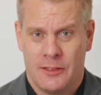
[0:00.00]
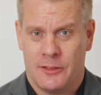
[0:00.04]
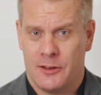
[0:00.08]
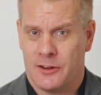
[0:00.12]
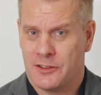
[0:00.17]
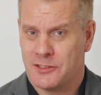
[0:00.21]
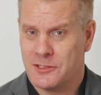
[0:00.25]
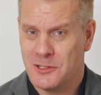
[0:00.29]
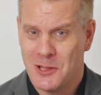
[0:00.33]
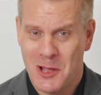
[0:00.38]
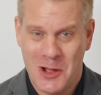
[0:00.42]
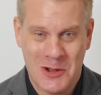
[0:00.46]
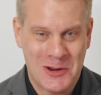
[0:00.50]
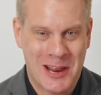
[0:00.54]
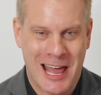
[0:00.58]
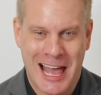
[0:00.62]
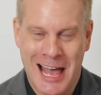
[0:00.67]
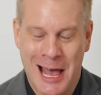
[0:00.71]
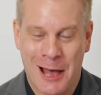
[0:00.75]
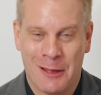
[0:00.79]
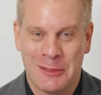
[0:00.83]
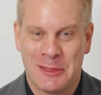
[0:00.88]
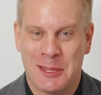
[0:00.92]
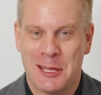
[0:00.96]
There's no
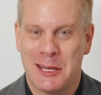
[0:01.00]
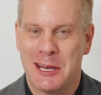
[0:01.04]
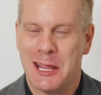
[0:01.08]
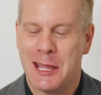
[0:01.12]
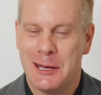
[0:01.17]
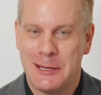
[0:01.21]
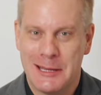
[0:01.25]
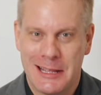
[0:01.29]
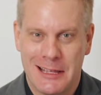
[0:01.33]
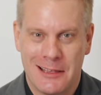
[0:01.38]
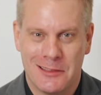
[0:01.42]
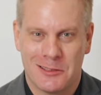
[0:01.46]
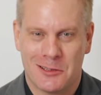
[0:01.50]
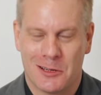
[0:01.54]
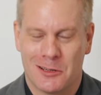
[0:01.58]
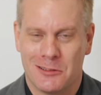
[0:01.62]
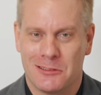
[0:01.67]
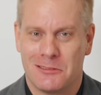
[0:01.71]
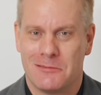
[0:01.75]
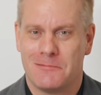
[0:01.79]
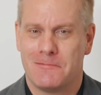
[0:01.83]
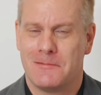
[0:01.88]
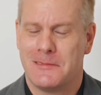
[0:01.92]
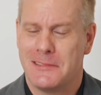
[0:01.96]
doubt that Indians are
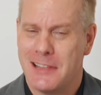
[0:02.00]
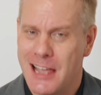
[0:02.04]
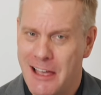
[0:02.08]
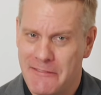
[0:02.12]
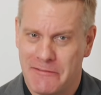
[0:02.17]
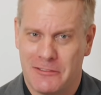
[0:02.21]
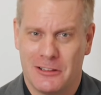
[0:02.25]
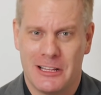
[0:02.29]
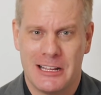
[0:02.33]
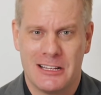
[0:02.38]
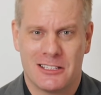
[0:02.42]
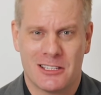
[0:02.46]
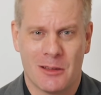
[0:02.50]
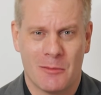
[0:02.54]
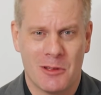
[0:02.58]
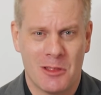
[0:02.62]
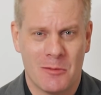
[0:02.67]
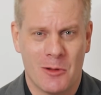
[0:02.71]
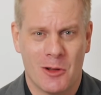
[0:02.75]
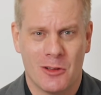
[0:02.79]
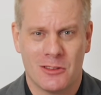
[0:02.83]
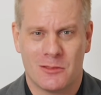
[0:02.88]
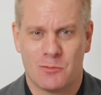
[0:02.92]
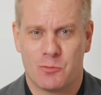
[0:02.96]
definitely some of
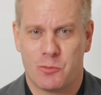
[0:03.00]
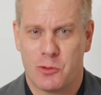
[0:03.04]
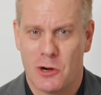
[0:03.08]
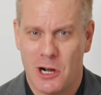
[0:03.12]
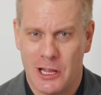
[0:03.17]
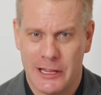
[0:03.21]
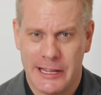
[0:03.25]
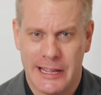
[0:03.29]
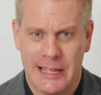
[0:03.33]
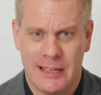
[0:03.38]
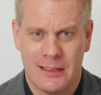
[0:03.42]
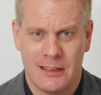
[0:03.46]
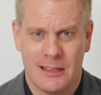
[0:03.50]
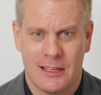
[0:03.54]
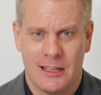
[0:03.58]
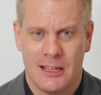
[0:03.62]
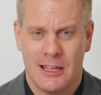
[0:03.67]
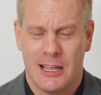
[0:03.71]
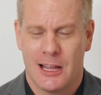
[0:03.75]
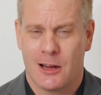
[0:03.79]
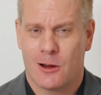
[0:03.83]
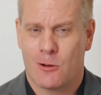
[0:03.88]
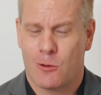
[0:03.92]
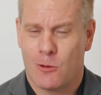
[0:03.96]
the most brilliant,
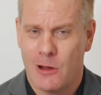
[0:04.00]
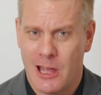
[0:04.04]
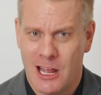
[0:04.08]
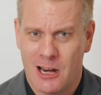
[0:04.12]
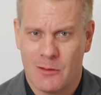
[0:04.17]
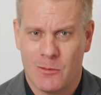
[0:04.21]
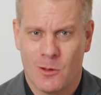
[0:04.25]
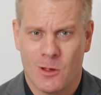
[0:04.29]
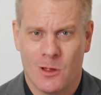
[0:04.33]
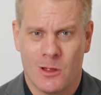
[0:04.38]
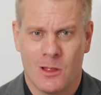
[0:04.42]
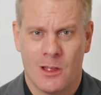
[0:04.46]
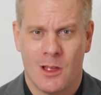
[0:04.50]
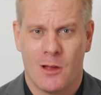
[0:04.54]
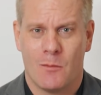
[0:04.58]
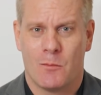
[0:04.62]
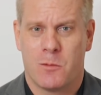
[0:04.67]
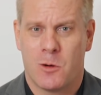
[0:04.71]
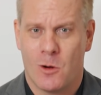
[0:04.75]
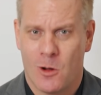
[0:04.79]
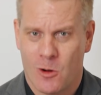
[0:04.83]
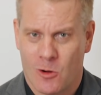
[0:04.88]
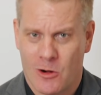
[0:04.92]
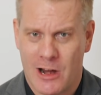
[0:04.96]
incredible
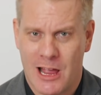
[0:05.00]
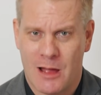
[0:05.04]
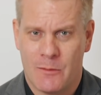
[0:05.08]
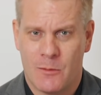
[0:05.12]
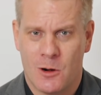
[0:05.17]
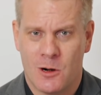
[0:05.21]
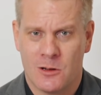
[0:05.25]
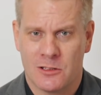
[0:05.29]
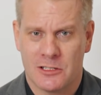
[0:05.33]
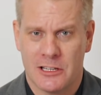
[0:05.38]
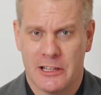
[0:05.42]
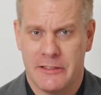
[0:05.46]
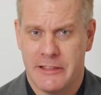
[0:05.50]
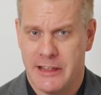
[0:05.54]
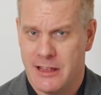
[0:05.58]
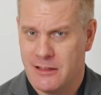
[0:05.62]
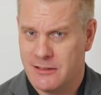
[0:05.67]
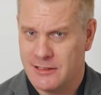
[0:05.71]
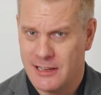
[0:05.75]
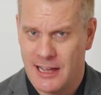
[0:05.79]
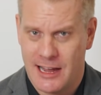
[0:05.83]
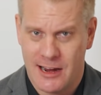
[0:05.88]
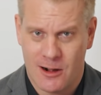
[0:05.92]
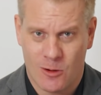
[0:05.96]
programmers in the
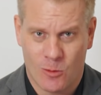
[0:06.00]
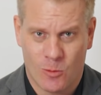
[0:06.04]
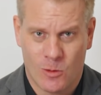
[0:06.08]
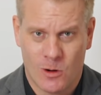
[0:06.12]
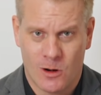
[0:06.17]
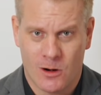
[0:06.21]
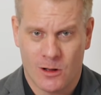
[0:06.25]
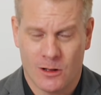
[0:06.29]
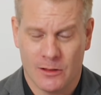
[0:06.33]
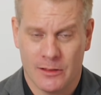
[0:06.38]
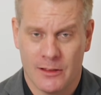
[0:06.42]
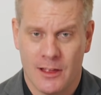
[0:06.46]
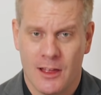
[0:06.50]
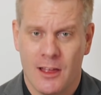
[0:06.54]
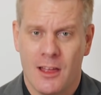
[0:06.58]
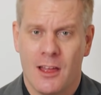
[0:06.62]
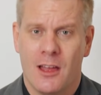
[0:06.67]
entire world.